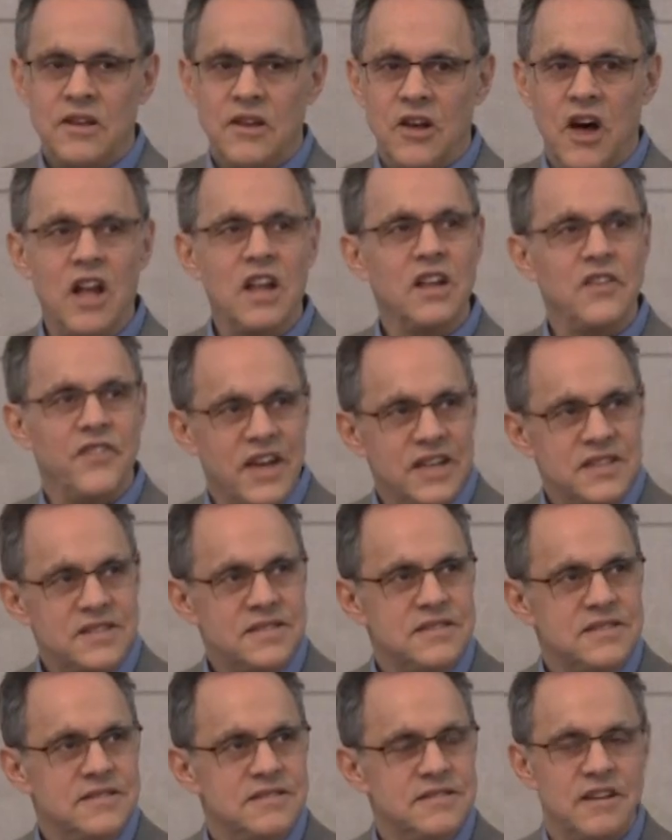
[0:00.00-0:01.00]
All of
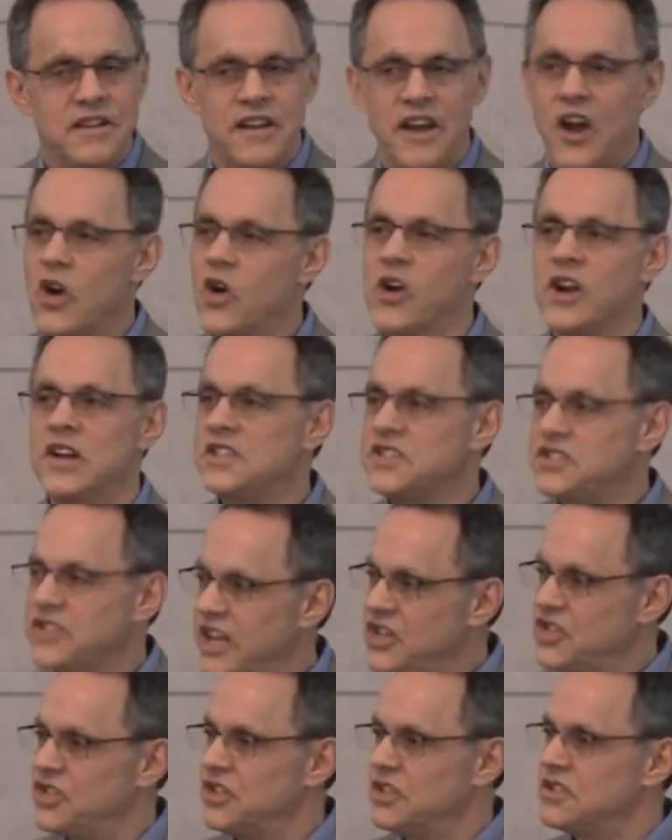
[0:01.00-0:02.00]
us, our
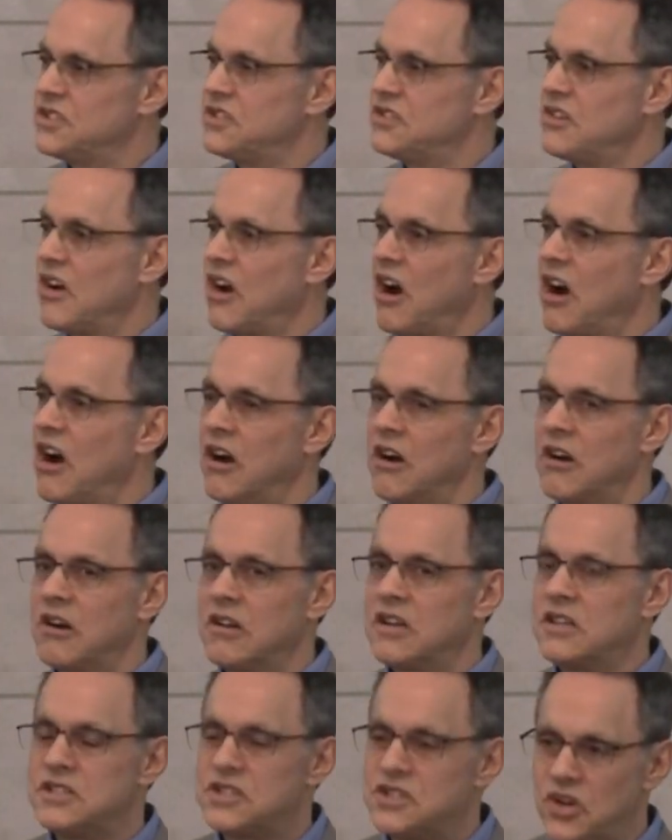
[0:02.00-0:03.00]
organizations, are
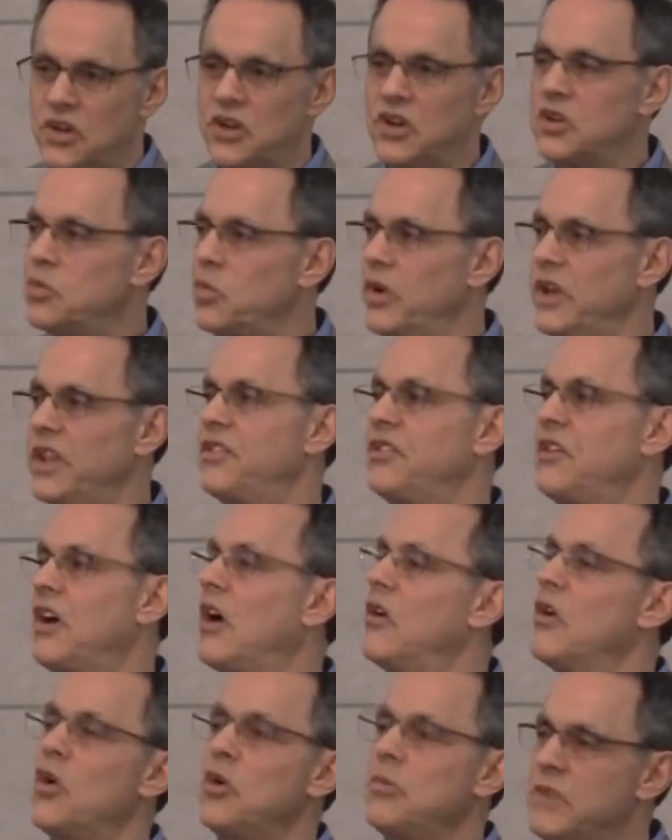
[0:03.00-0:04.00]
concerned with
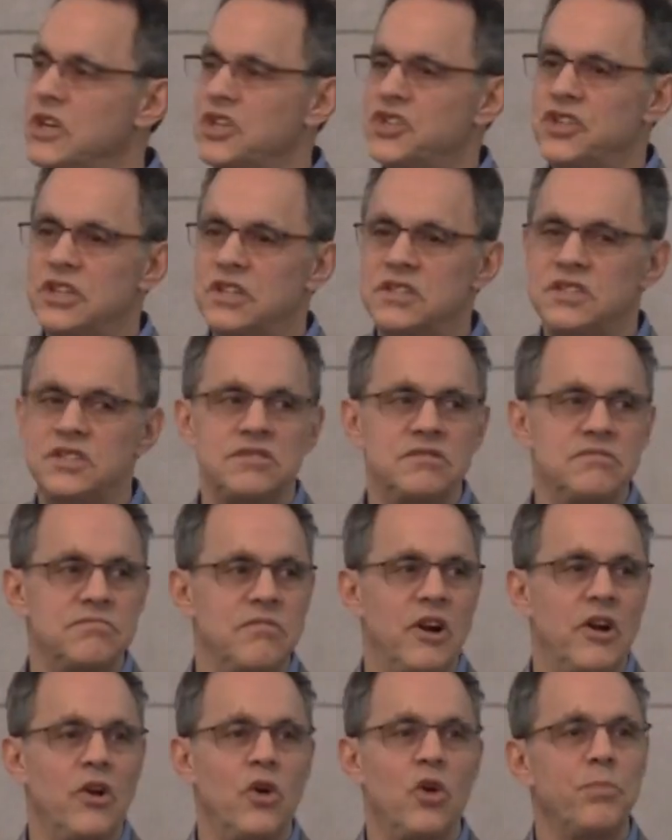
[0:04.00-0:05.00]
our own missions,
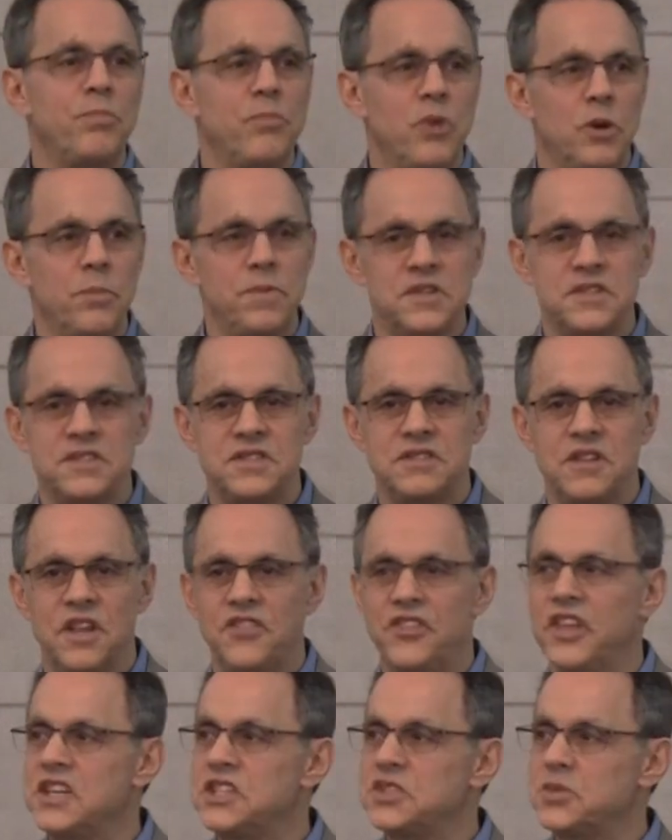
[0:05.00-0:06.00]
our own purpose, the
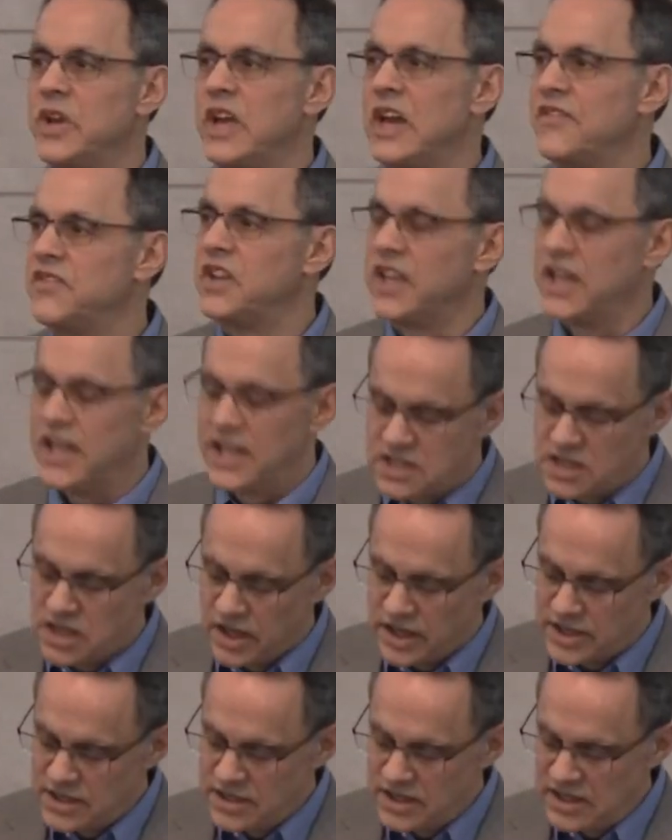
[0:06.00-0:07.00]
things we have to get
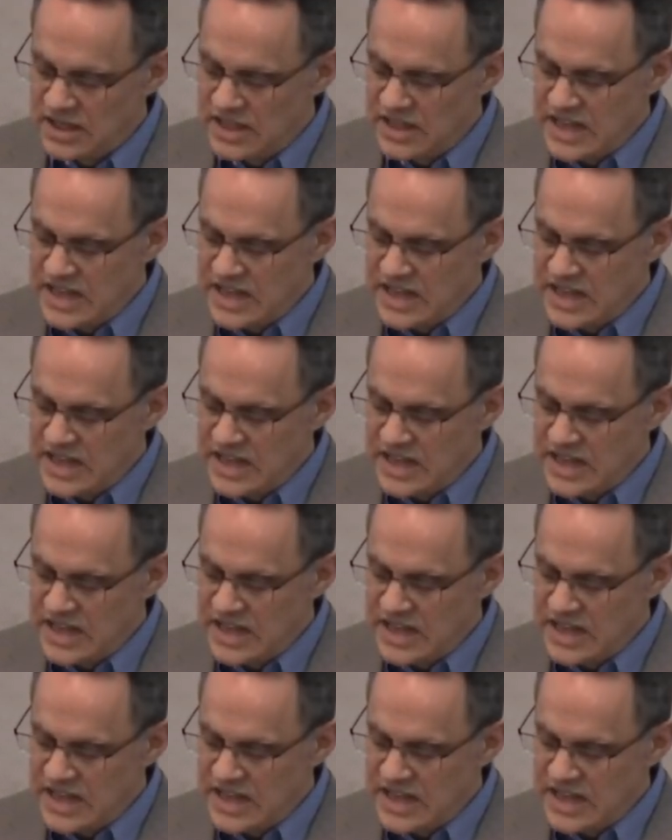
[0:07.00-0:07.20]
done.